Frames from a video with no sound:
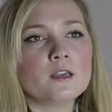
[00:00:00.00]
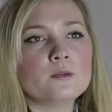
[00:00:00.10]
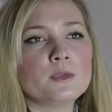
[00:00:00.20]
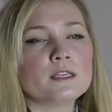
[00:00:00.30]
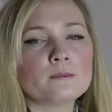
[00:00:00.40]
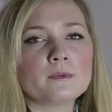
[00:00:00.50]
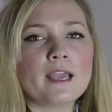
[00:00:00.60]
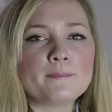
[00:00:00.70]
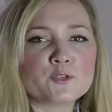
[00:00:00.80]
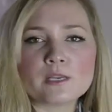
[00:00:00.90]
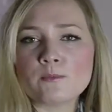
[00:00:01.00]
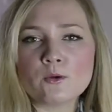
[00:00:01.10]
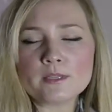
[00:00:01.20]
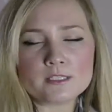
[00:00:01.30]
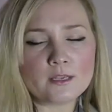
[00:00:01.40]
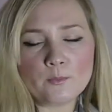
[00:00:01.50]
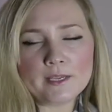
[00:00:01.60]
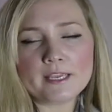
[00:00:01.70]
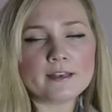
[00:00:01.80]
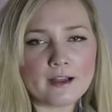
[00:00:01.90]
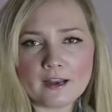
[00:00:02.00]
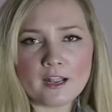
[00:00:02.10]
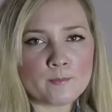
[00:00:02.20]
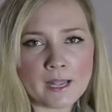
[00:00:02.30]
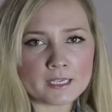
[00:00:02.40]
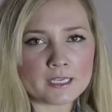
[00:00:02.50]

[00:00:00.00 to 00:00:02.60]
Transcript: because I'm capturing moments that we cannot have back